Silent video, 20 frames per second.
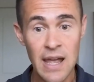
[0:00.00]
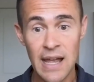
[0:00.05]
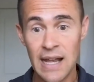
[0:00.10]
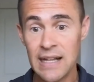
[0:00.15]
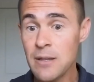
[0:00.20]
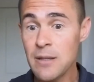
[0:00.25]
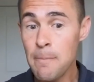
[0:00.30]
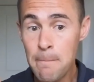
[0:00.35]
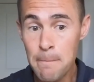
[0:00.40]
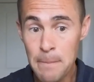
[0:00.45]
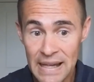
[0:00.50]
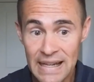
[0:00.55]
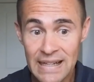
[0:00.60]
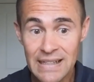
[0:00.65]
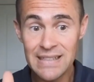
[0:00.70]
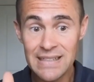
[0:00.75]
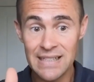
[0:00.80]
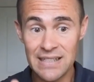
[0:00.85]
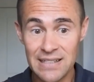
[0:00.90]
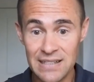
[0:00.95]
It's a
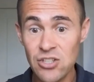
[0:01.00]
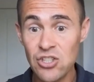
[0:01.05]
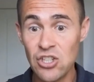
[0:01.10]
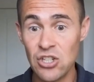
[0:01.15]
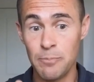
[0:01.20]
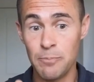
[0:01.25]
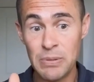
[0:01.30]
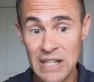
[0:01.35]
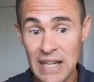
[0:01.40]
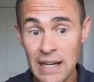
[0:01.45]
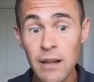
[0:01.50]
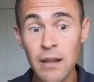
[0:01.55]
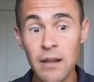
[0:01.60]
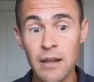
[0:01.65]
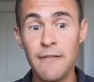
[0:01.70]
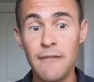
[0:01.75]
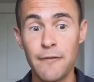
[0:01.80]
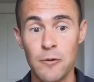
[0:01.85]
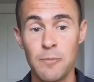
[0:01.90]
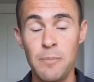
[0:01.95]
big decision,
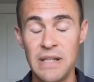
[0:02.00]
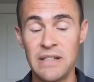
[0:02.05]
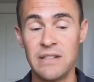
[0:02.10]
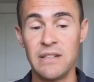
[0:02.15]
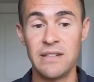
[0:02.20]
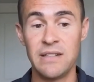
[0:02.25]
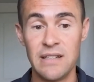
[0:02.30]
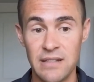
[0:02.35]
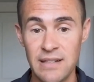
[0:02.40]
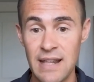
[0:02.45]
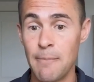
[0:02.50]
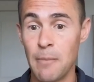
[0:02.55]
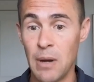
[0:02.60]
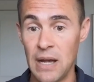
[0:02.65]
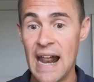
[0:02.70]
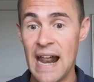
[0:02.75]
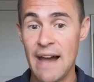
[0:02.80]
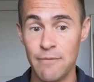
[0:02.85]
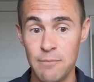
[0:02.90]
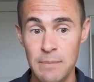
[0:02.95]
particularly for businesses that
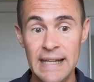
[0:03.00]
might have